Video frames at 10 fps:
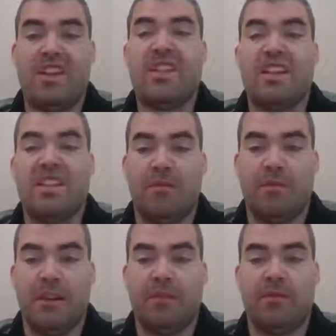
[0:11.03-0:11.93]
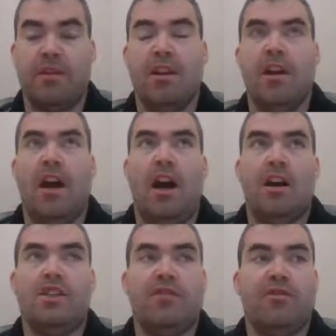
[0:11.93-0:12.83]
that does something.
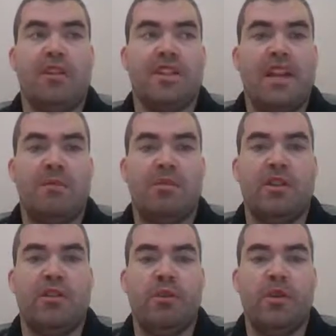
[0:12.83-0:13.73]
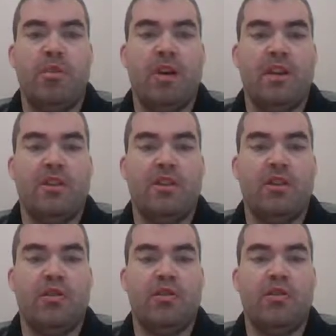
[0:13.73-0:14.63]
So for example, if we wanted
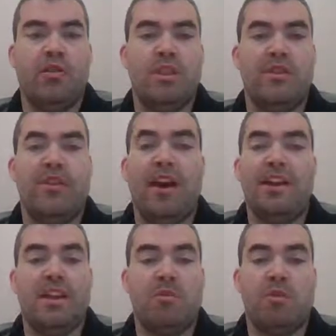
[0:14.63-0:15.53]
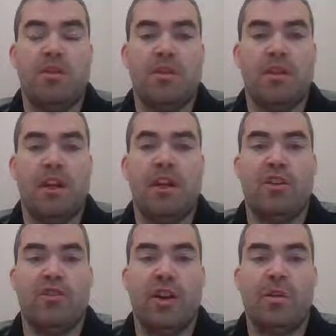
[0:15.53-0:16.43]
to define a number in
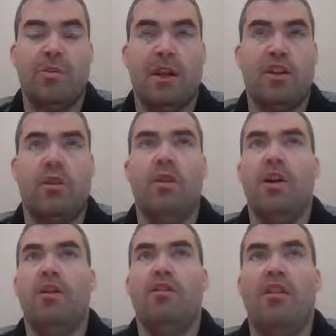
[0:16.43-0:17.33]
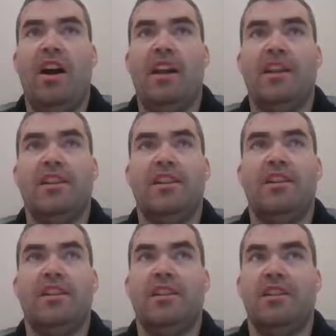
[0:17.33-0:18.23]
an array, we might go find
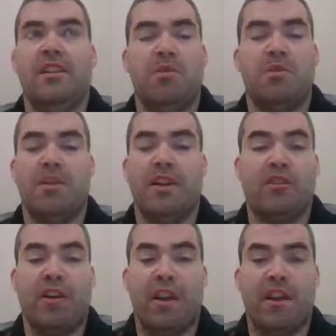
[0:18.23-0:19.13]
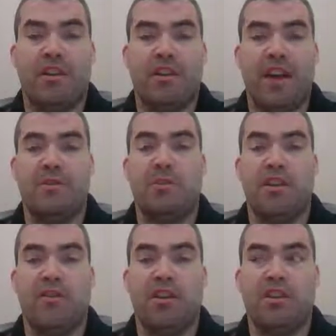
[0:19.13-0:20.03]
number in array. That could be
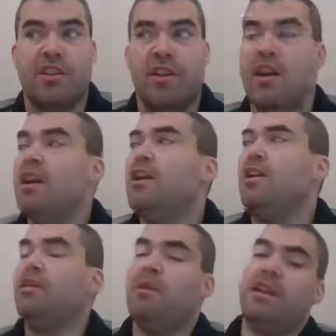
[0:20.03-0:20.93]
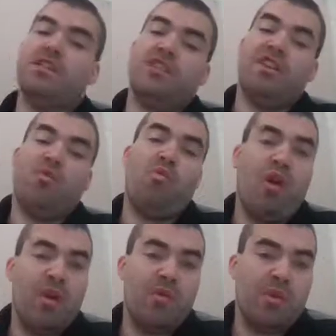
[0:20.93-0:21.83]
our function. Now you might ask yourself,
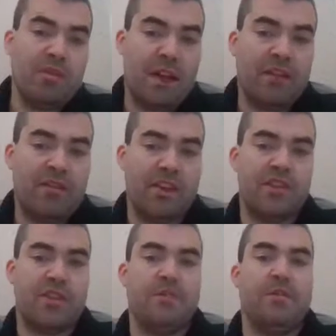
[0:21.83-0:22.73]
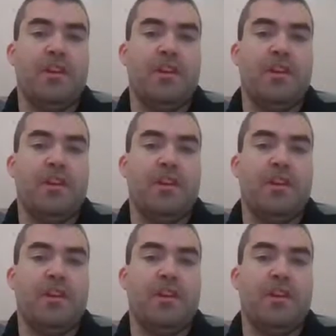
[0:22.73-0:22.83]
why would we make a function?